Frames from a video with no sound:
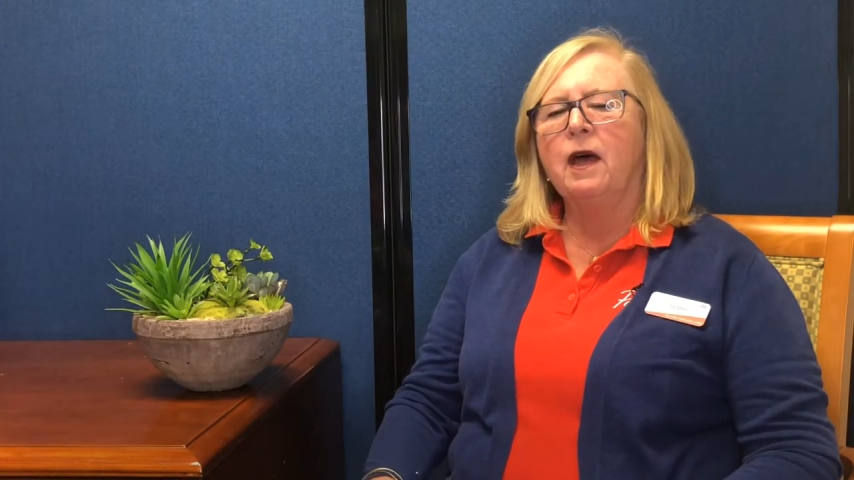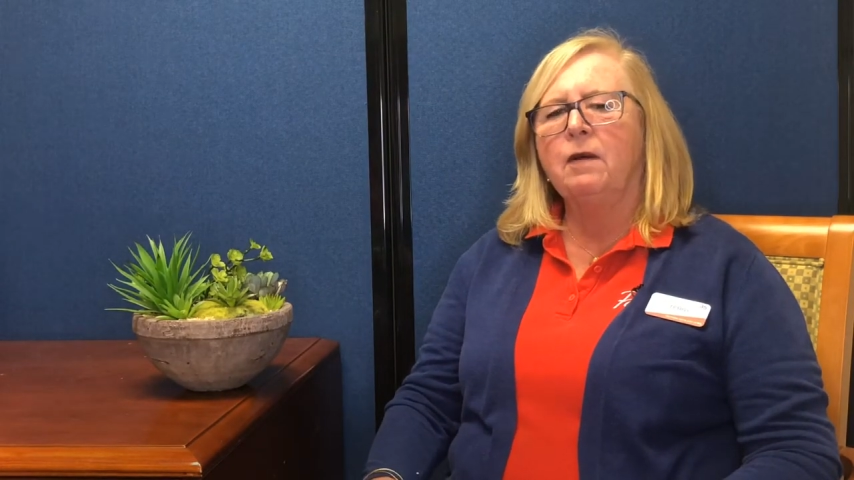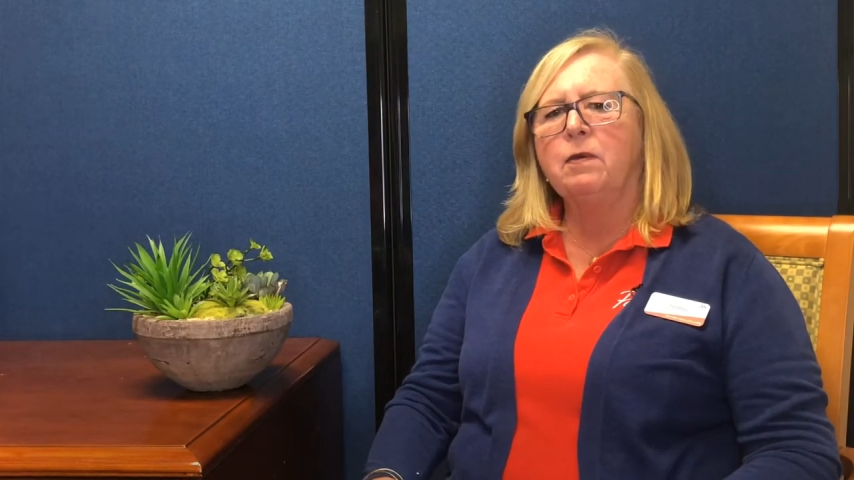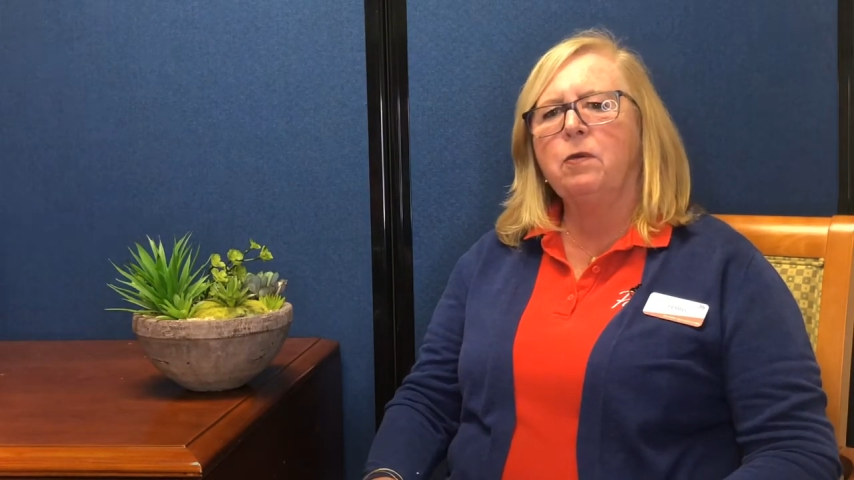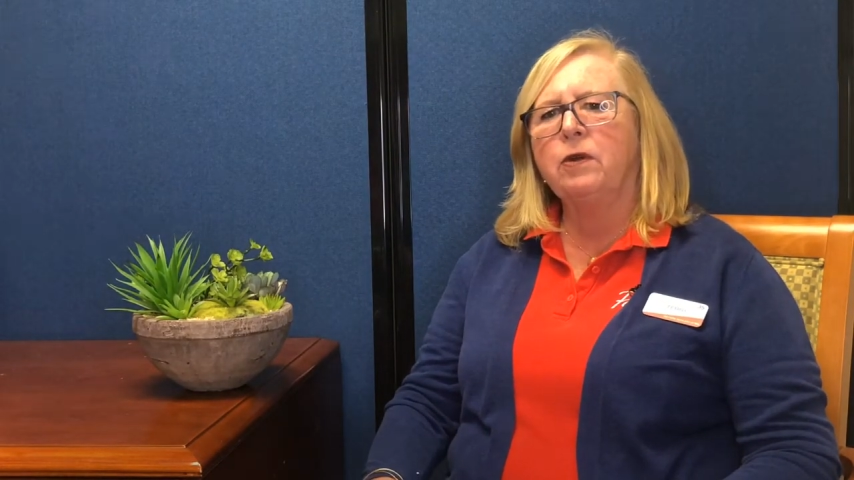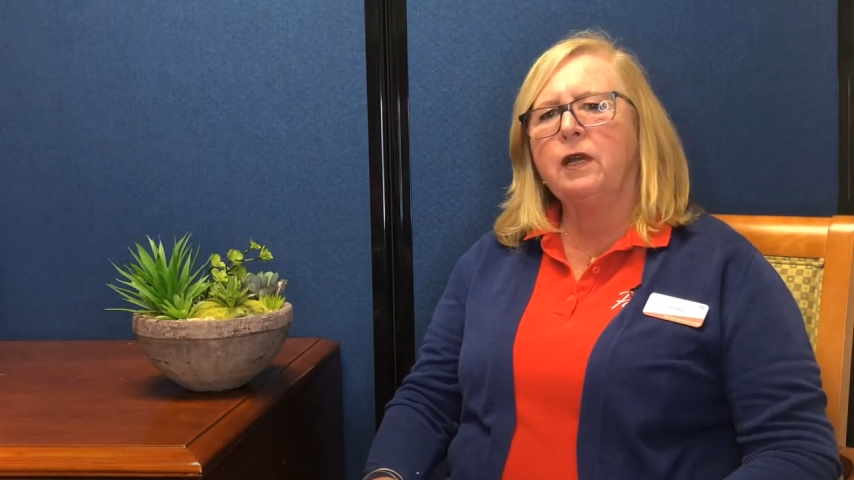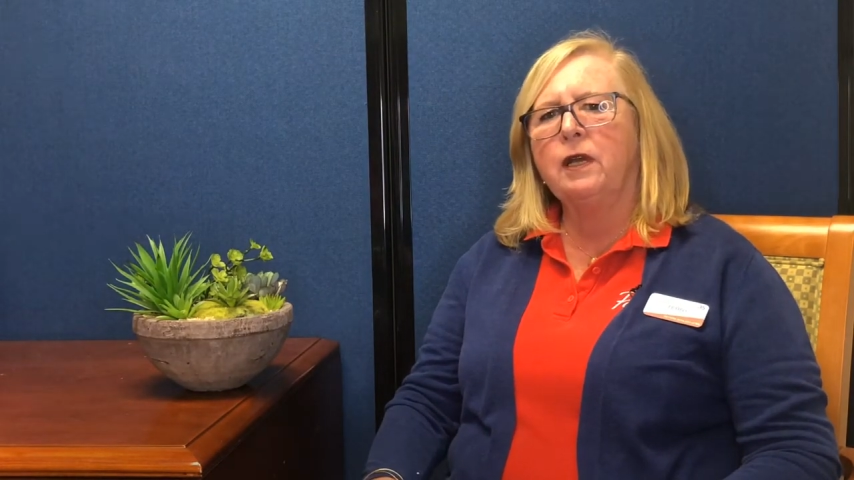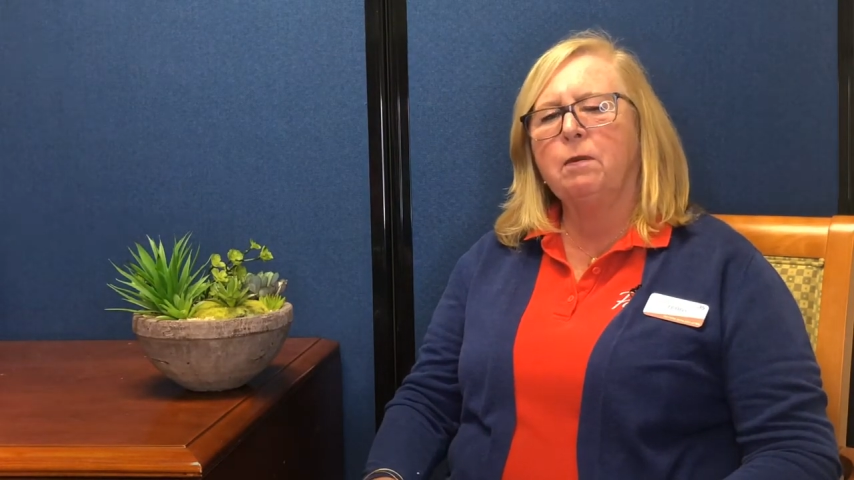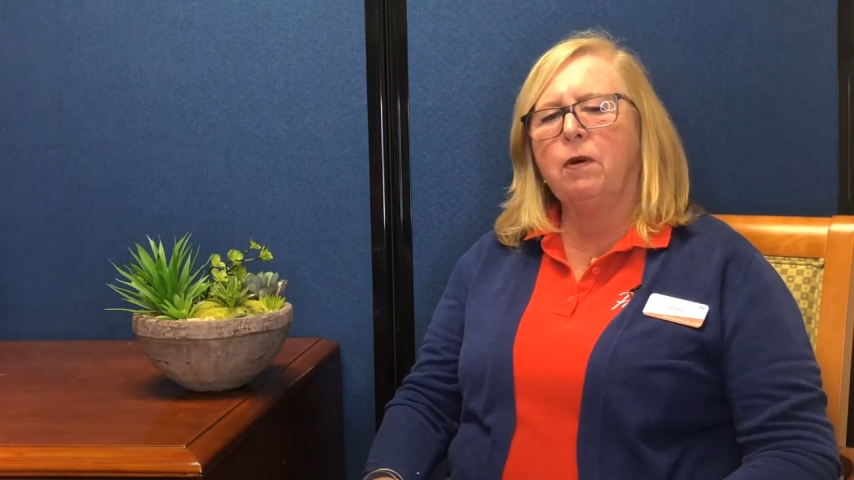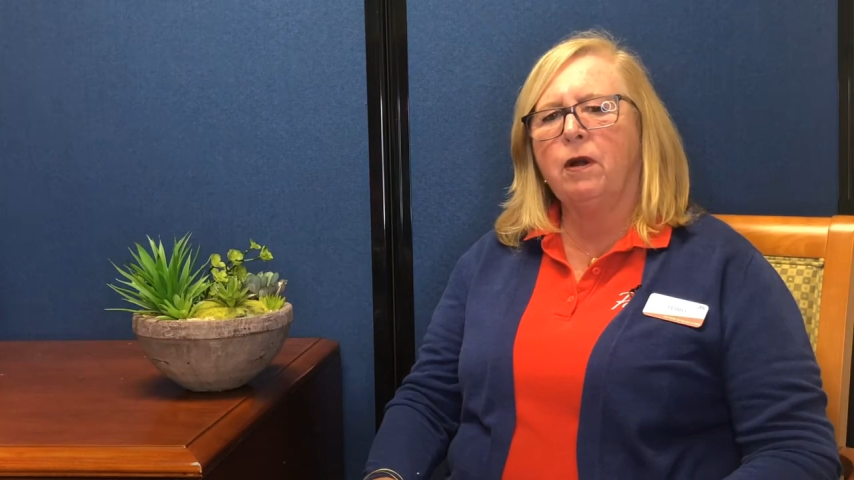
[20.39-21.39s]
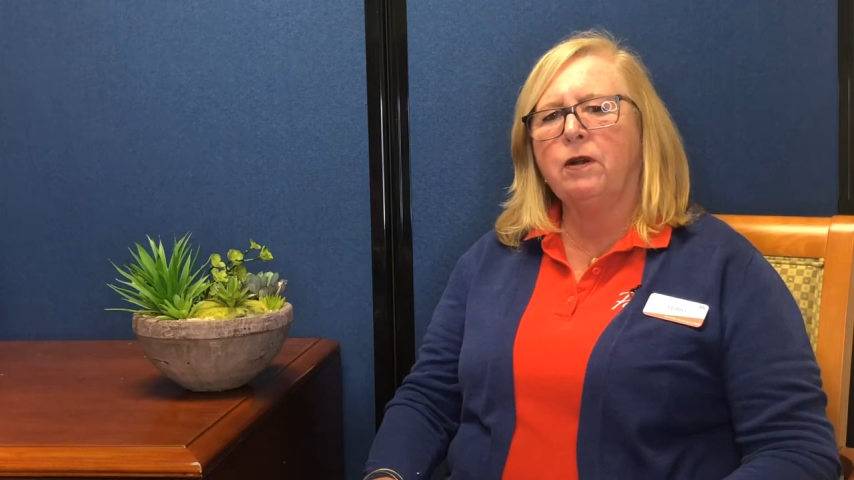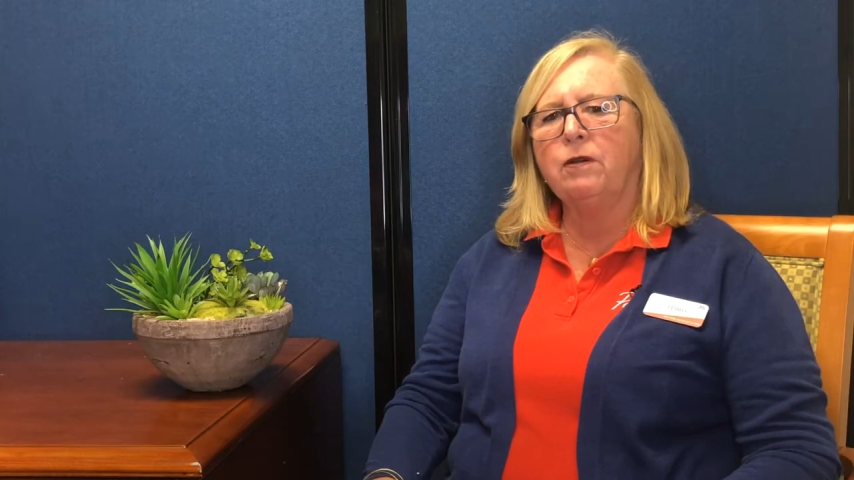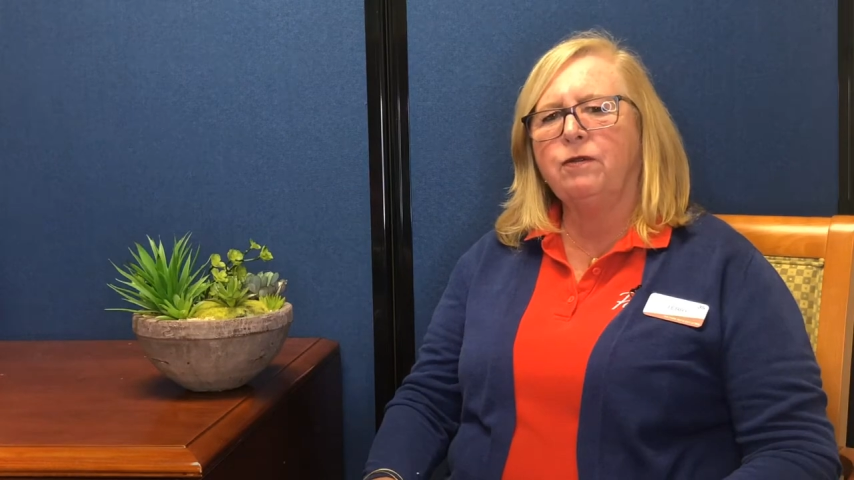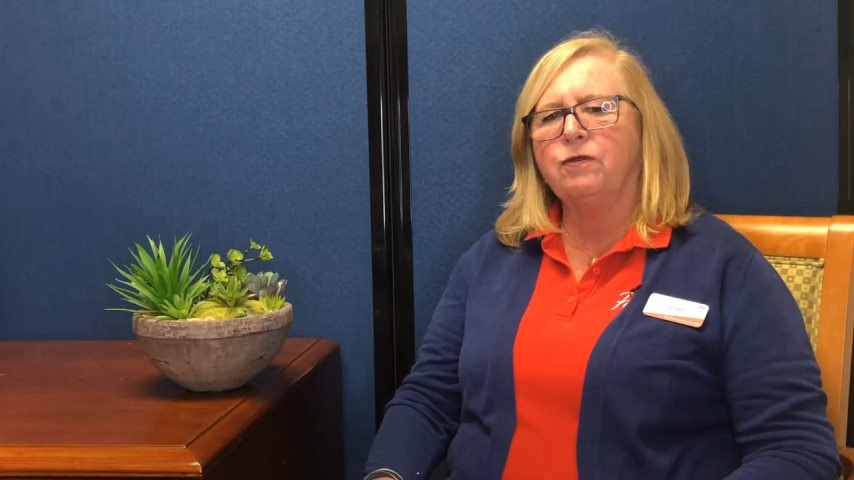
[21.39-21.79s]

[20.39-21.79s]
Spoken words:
I've been working at Parker